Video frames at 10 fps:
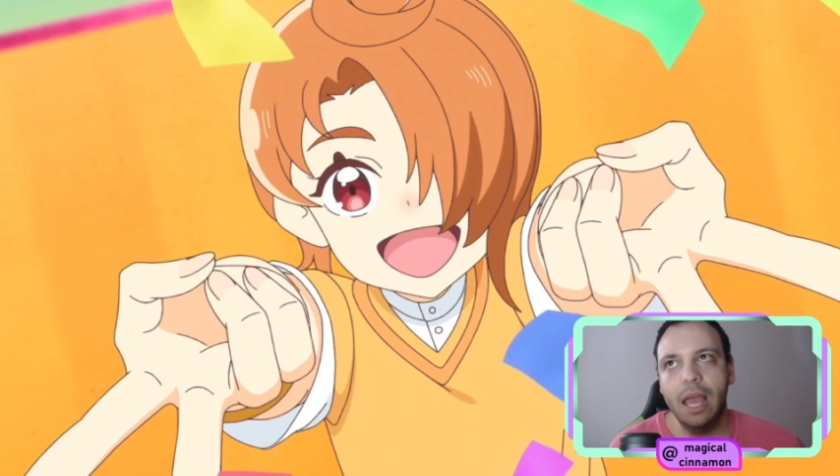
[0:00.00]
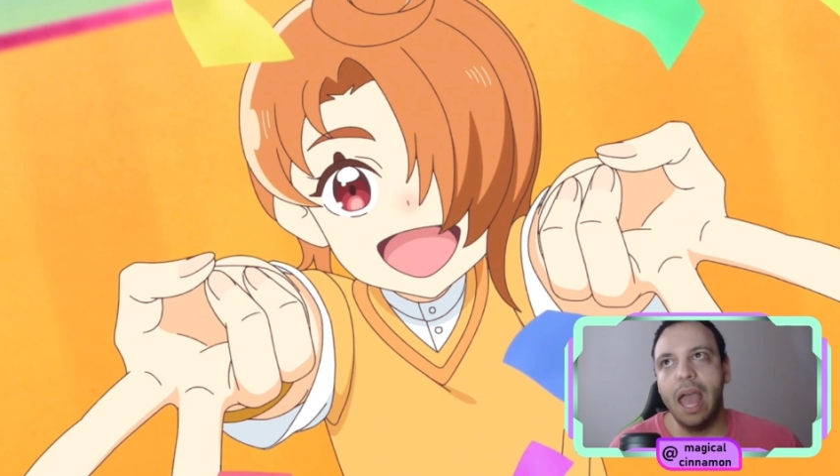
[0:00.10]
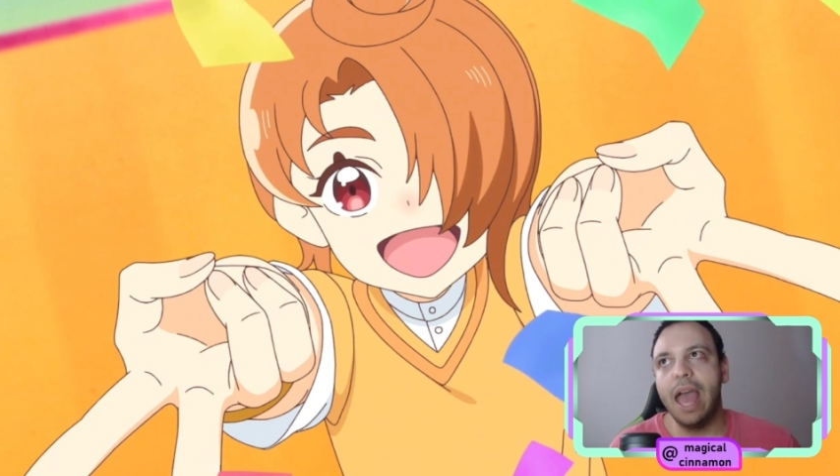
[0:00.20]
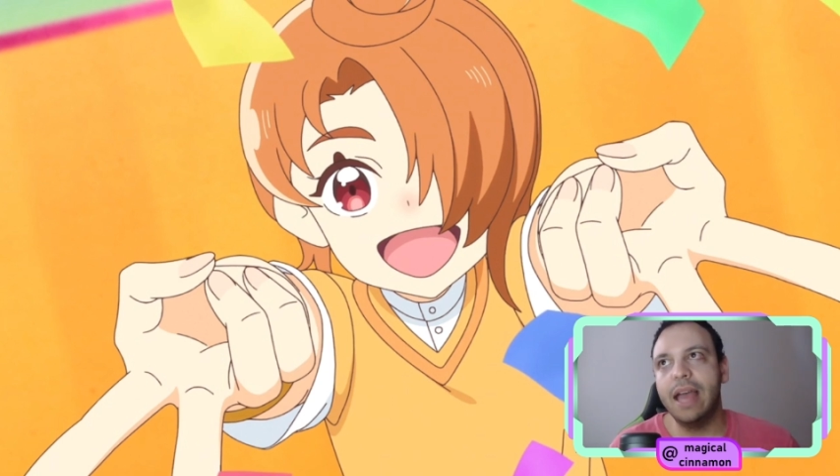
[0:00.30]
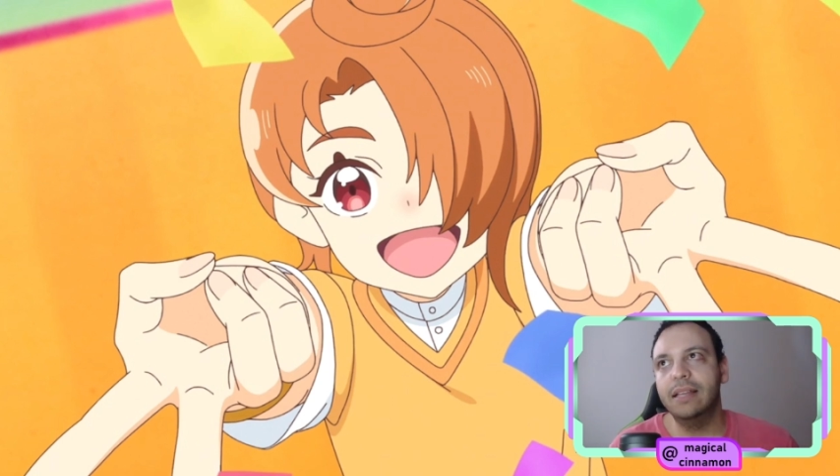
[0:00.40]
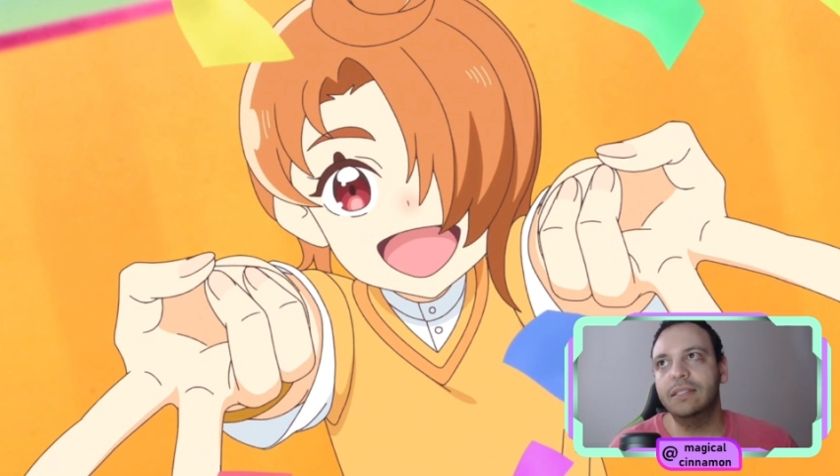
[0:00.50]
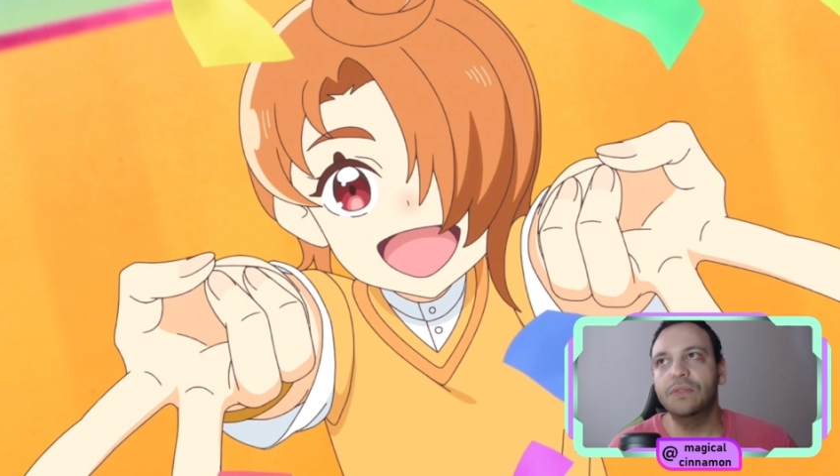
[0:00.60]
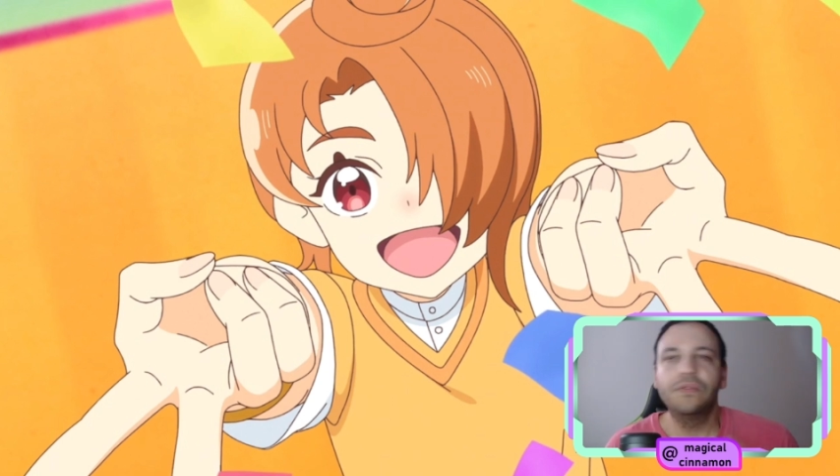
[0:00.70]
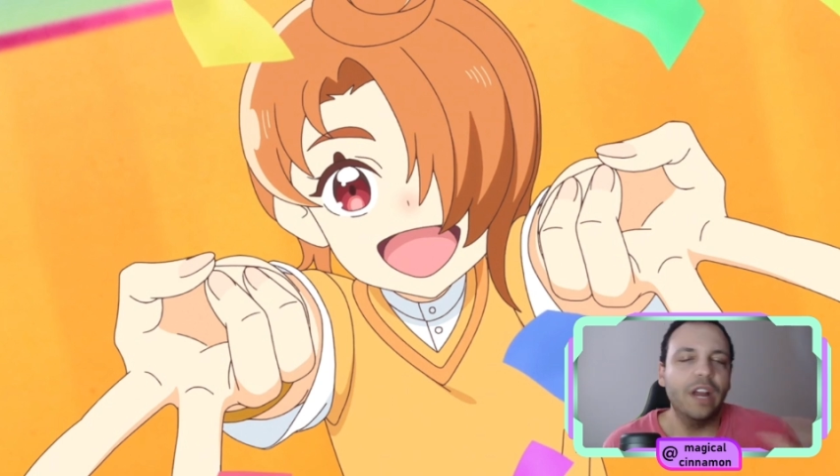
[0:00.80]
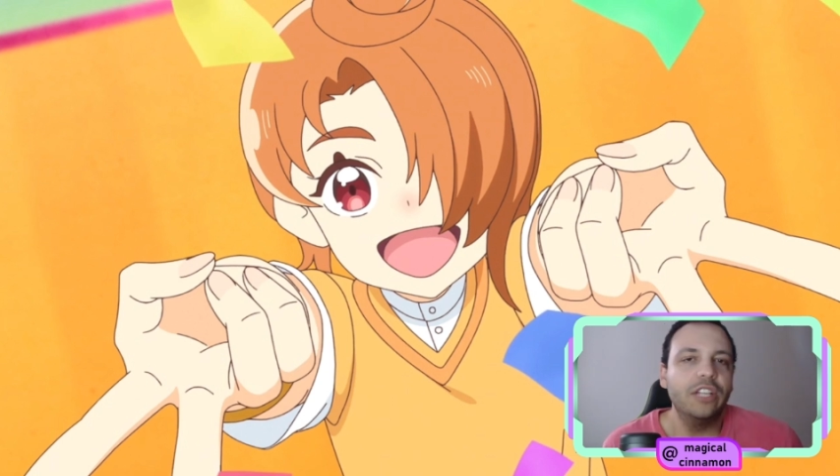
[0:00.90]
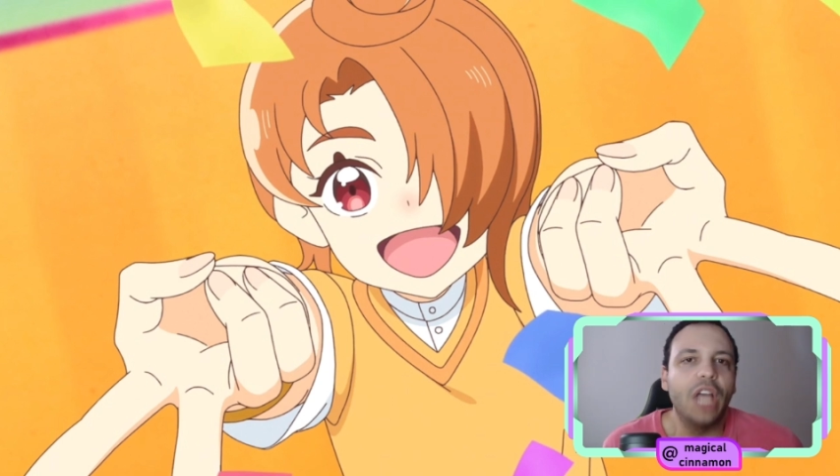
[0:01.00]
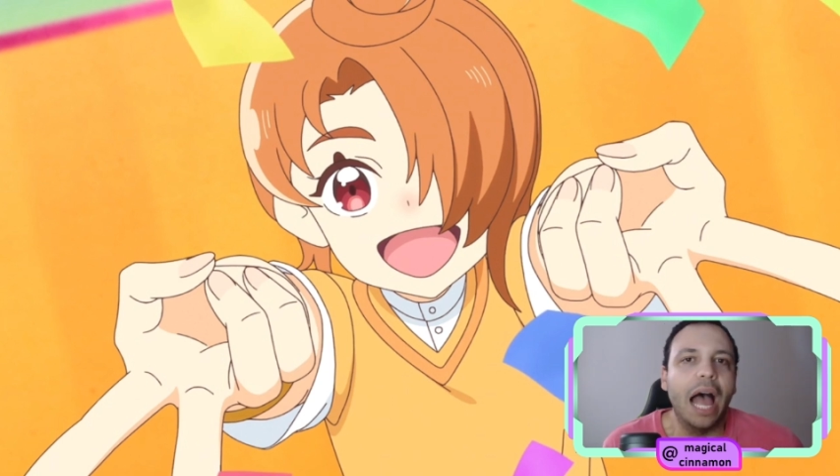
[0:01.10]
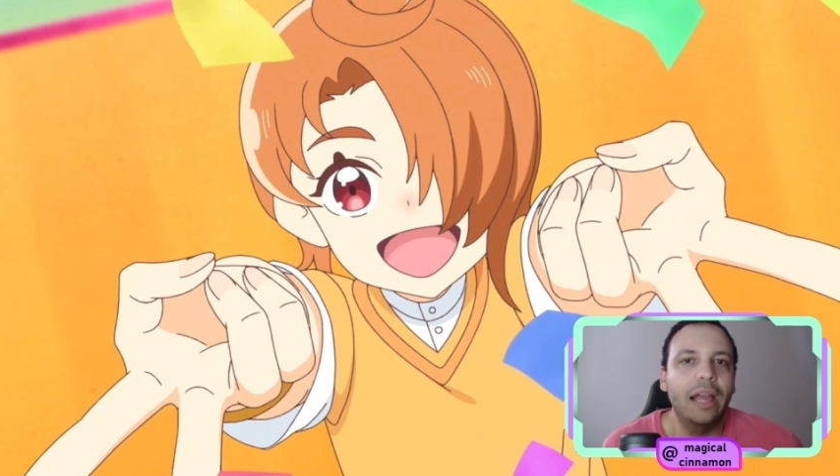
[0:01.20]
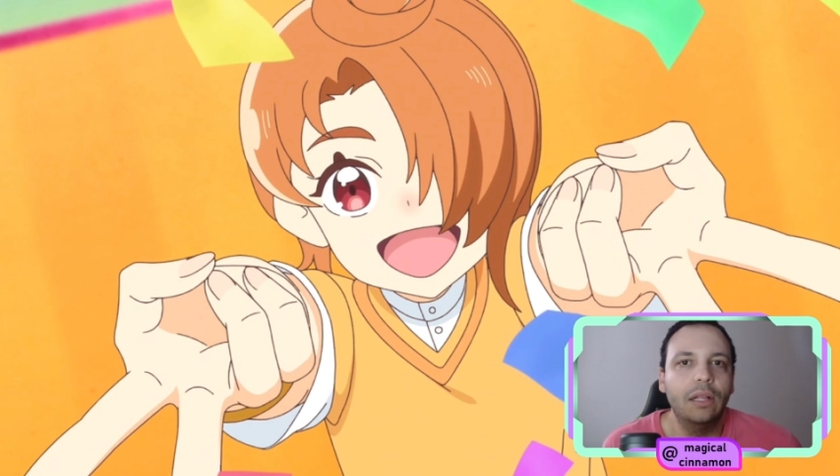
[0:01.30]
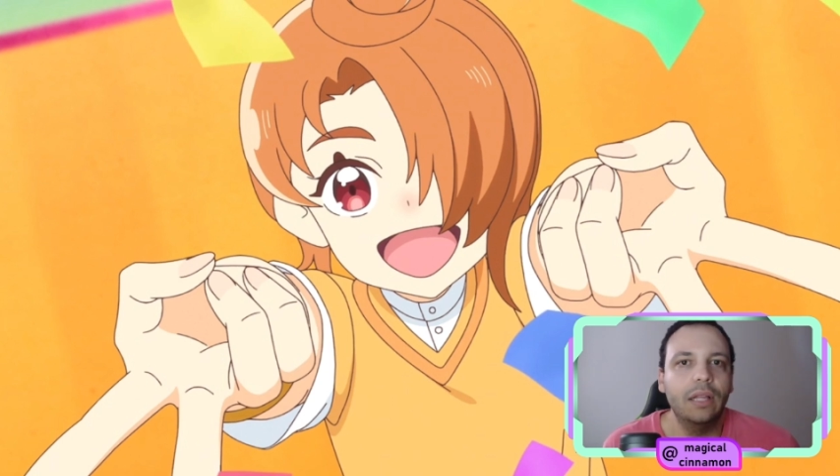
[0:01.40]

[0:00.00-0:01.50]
as fragile,